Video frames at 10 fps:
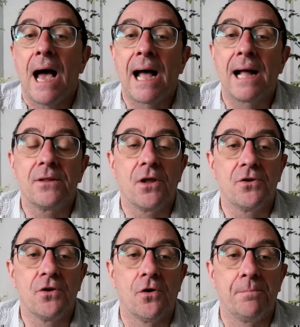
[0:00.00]
And
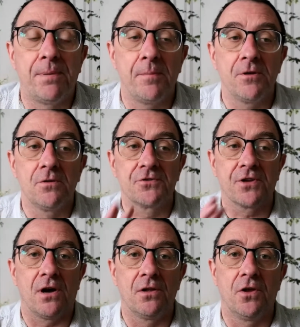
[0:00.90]
your bubbles
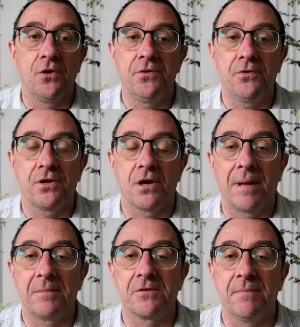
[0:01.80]
on who you're going to
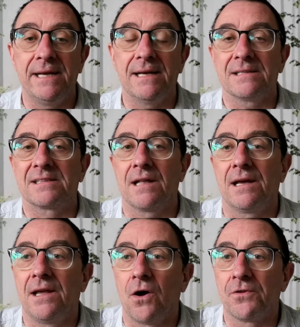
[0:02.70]
be able to meet
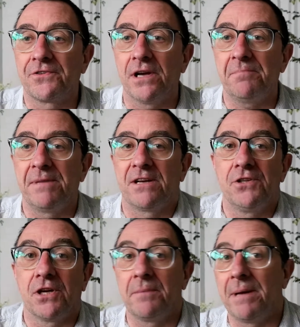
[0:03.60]
slightly alter, because
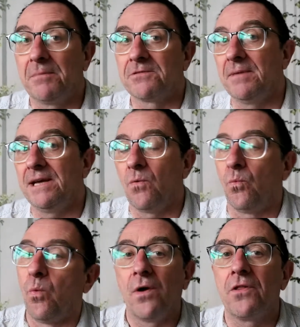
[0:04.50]
you're going to be able to meet
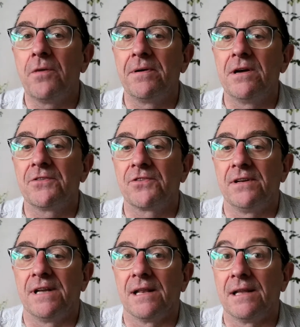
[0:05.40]
one other
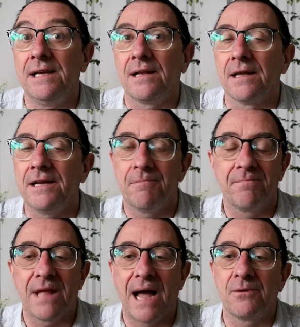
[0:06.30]
person legally
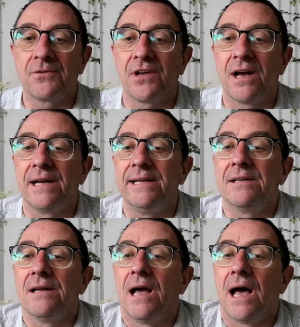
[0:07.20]
outside
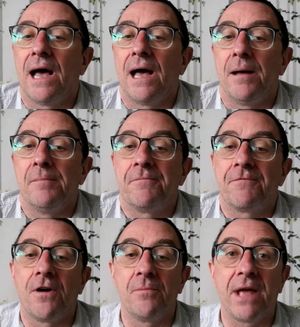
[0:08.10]

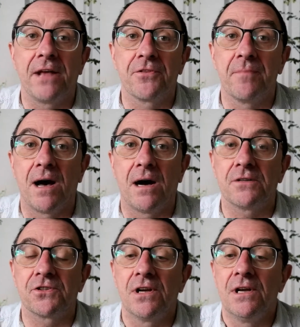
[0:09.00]
from the 8th of
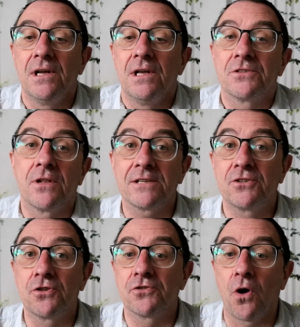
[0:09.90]
March. So that's
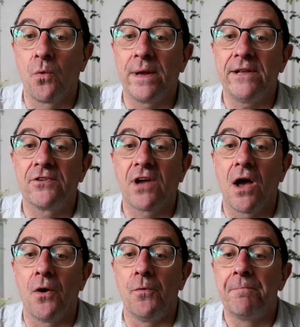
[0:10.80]
just a week to
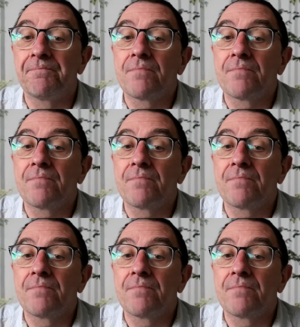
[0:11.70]
go.